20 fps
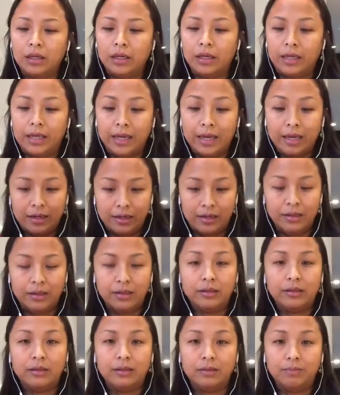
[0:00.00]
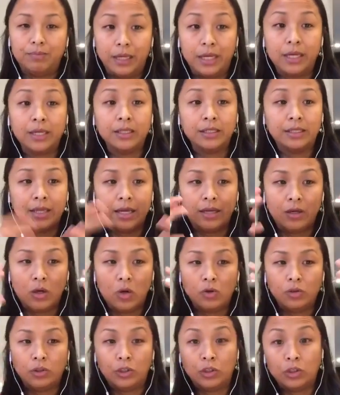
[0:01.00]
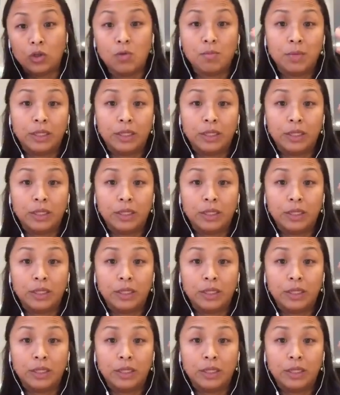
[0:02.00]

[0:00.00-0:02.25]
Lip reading: Again, because they know so